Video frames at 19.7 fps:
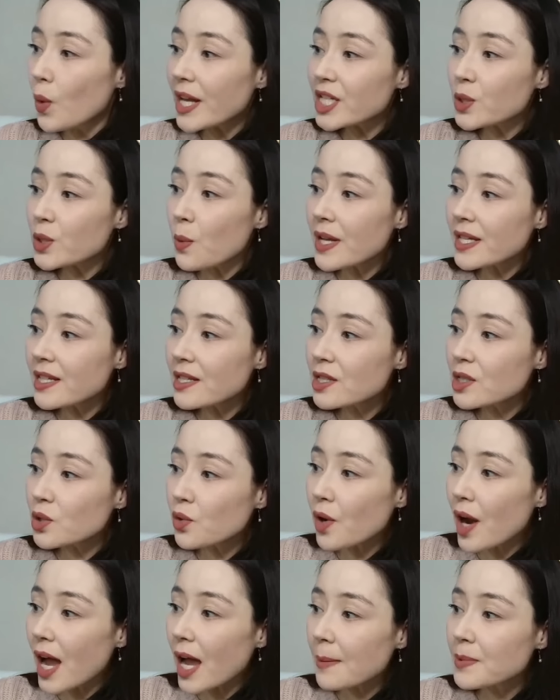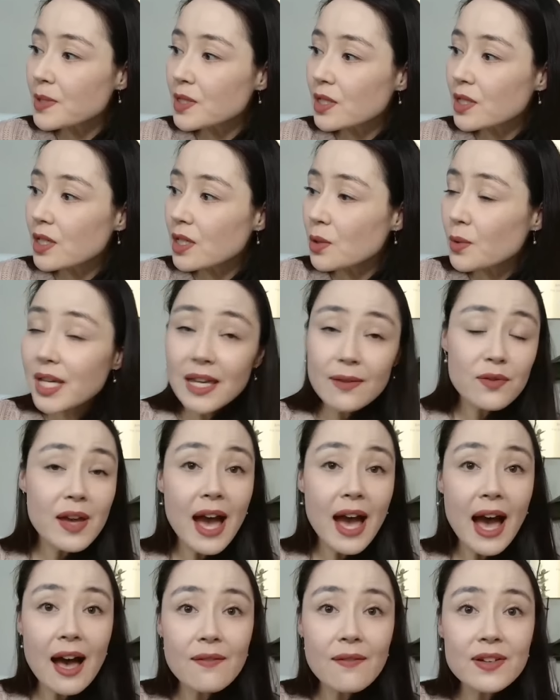one describes you? If you
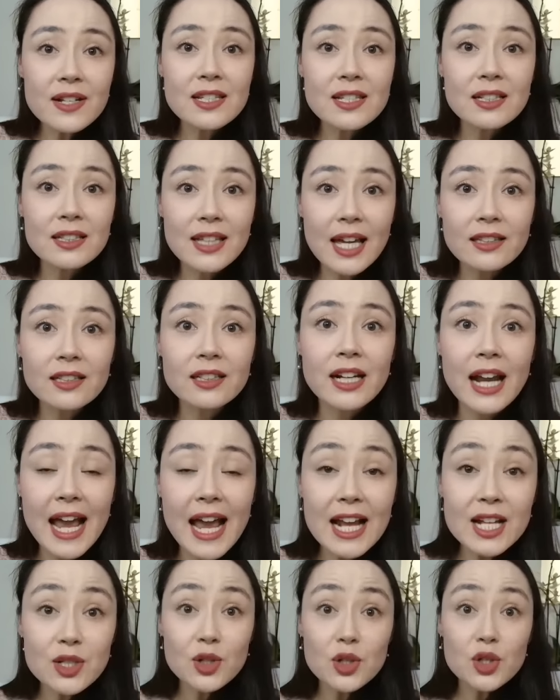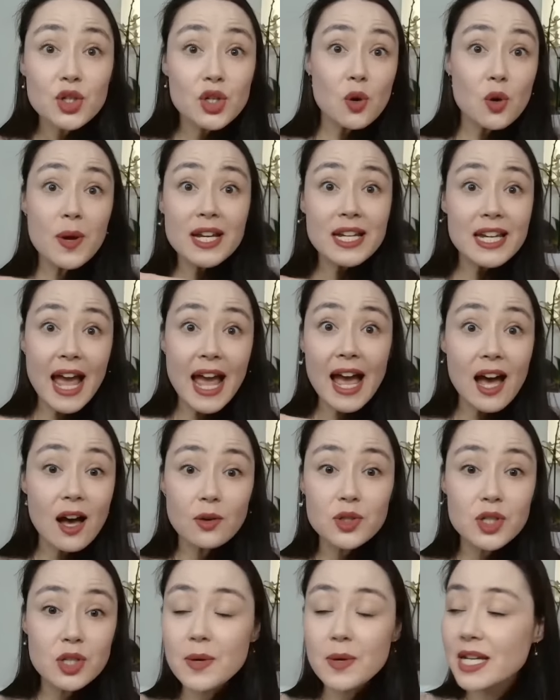haven't selected an answer, do it now.
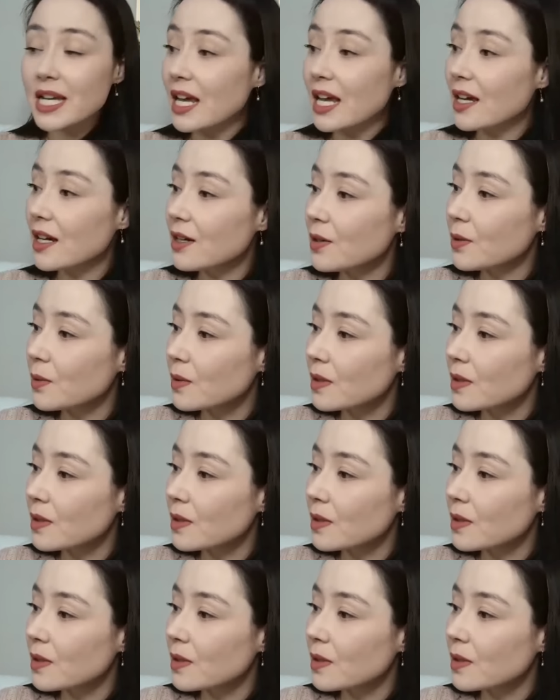Do it now.